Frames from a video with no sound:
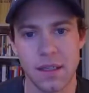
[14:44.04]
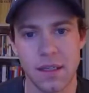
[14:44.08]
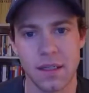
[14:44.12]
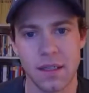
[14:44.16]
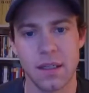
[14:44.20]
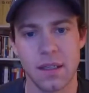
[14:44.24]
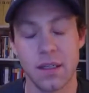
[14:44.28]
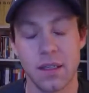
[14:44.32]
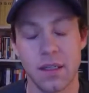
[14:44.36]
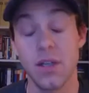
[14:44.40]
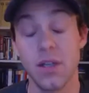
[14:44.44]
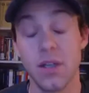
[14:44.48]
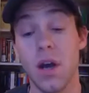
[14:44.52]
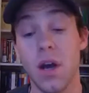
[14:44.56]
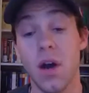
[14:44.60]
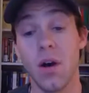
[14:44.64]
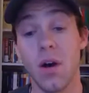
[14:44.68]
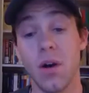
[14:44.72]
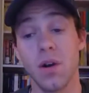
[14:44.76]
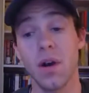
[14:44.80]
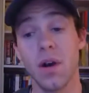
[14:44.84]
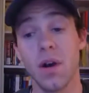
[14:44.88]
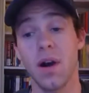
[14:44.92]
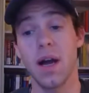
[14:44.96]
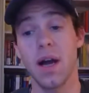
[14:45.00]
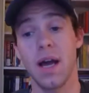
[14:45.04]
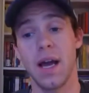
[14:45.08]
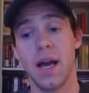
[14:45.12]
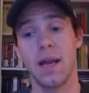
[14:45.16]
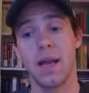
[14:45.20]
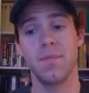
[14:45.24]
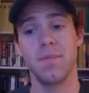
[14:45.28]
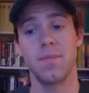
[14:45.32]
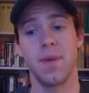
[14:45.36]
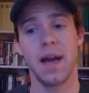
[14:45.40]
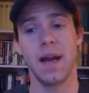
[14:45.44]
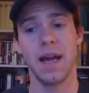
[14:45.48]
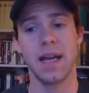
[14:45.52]
No.
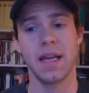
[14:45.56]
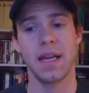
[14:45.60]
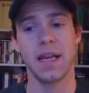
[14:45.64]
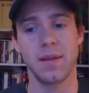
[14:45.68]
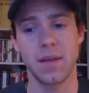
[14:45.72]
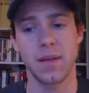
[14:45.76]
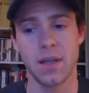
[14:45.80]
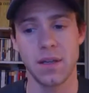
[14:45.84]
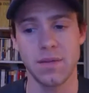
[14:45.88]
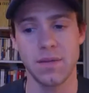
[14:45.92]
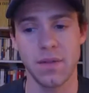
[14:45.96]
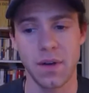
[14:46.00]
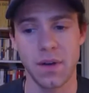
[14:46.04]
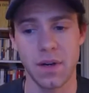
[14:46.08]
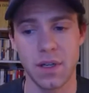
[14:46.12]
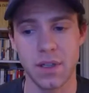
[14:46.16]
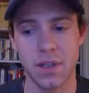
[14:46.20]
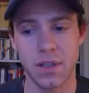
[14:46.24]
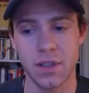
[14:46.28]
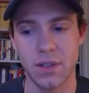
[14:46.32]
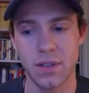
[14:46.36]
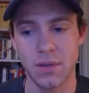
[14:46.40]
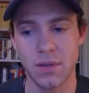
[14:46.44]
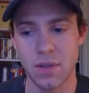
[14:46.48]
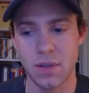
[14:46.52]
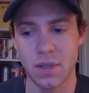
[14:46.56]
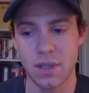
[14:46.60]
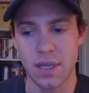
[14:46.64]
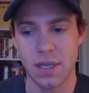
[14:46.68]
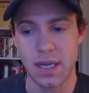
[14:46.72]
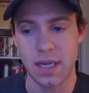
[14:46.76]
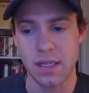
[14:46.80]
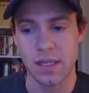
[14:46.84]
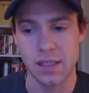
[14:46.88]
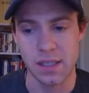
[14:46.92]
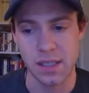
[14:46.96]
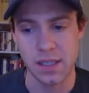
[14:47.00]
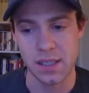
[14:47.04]
I converted to
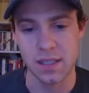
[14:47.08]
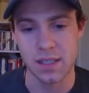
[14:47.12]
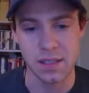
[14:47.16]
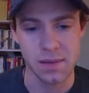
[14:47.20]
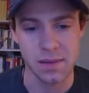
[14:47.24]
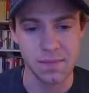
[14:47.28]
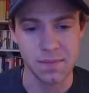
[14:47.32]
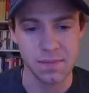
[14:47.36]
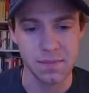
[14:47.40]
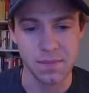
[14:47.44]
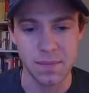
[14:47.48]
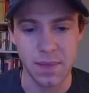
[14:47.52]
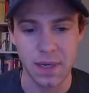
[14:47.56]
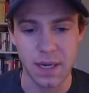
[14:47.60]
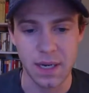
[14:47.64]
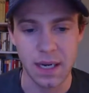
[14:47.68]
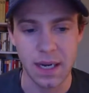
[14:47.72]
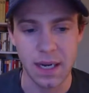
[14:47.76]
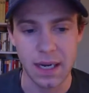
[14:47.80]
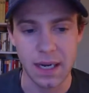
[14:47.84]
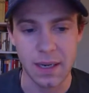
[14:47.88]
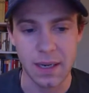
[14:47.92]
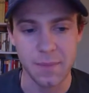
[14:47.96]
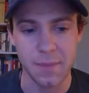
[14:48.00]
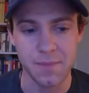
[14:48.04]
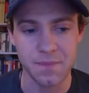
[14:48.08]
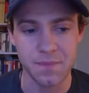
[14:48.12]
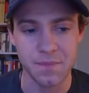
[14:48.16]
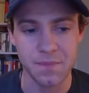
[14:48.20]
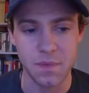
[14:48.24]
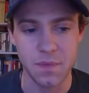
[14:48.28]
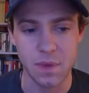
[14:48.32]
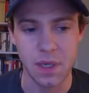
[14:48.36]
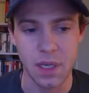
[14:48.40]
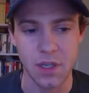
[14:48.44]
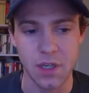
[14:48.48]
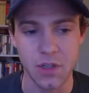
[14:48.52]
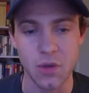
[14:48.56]
Catholicism
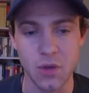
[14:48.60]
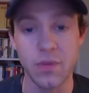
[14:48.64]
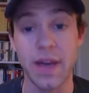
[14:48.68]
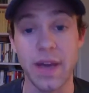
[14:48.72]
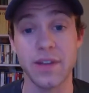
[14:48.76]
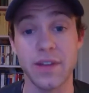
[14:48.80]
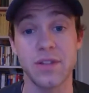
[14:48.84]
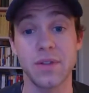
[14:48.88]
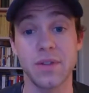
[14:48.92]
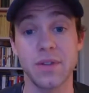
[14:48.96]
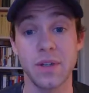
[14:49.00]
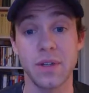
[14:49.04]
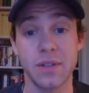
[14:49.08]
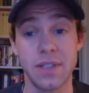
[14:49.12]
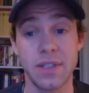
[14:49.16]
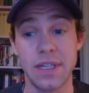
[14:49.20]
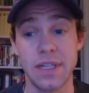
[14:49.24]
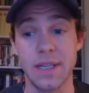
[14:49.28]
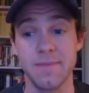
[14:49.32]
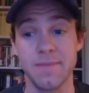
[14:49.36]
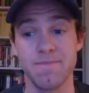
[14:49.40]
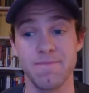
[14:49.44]
in 2013.